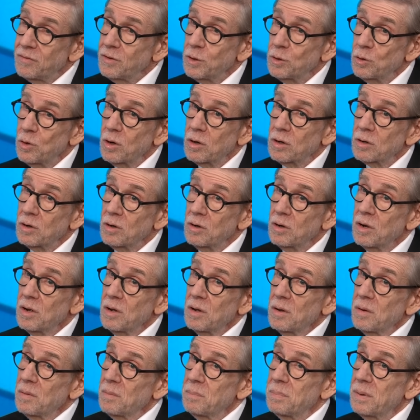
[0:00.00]
longer,
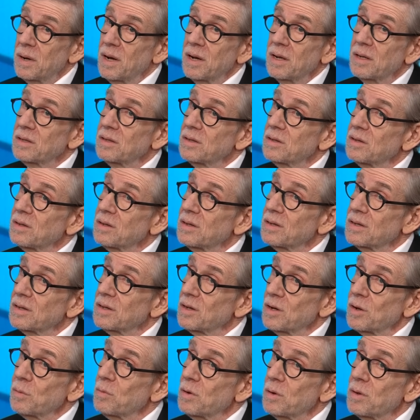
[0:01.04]
but,
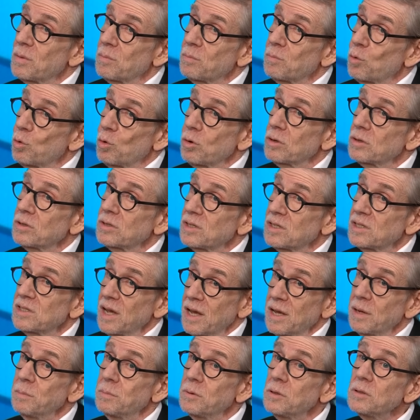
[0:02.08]
you know, more
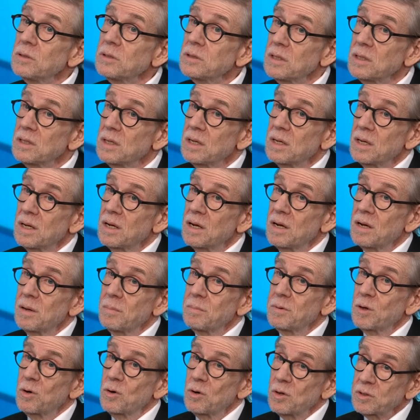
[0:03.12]
disabled
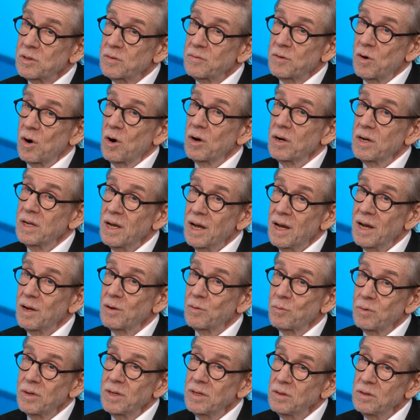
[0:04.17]
because of cardiac,
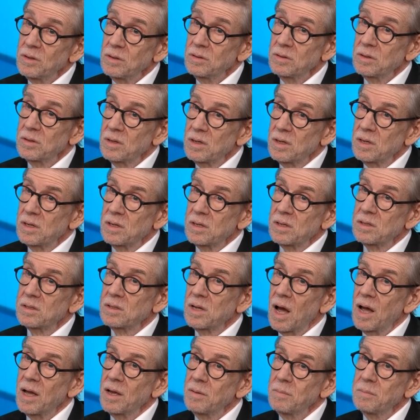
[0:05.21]
renal,
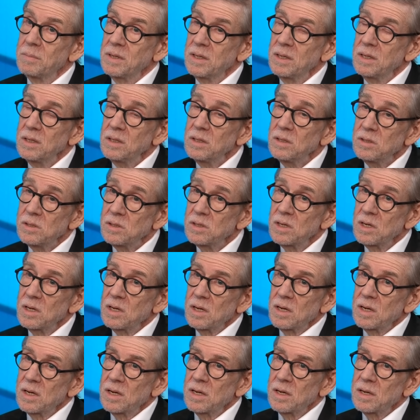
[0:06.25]
diabetes.
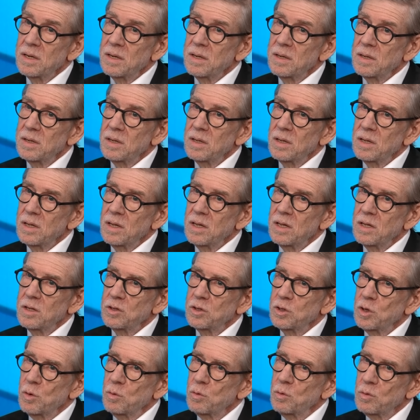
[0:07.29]

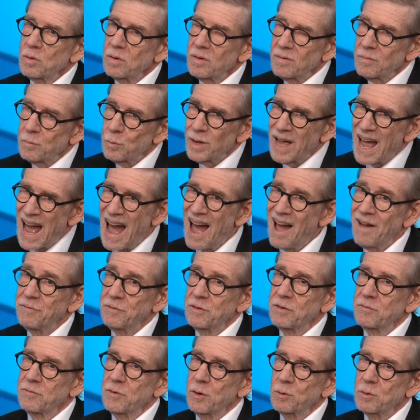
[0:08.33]
So we have
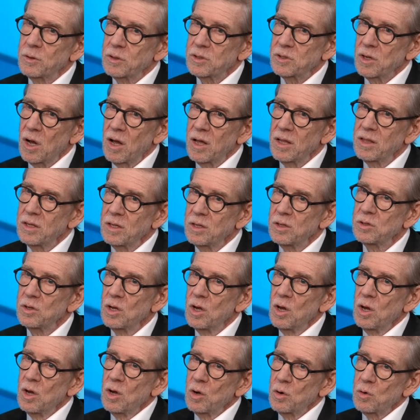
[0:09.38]
to focus on these
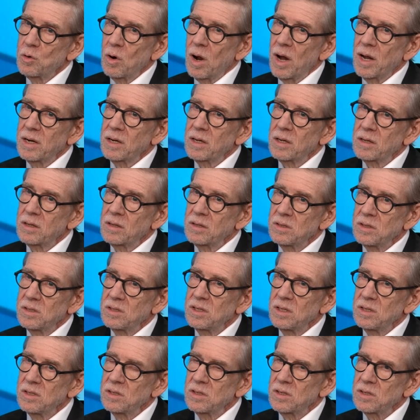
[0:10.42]
chronic
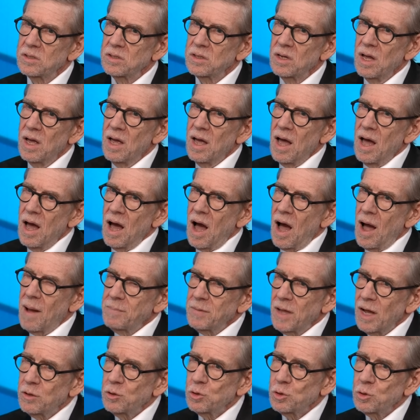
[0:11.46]
diseases.
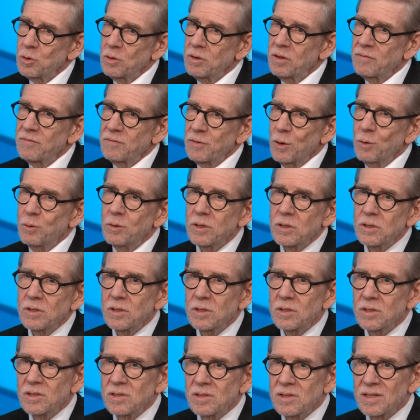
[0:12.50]
I'm not sure the focus
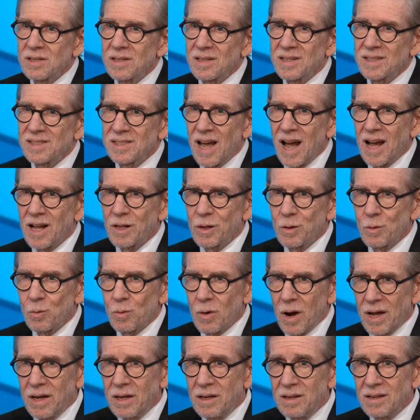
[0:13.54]
is exactly
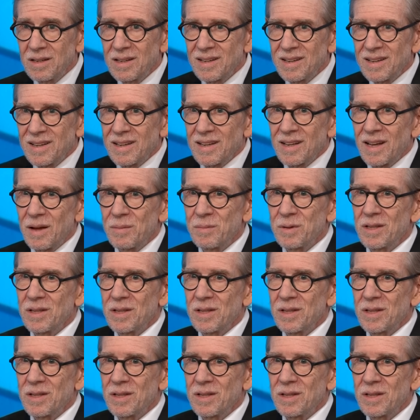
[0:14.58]
right. I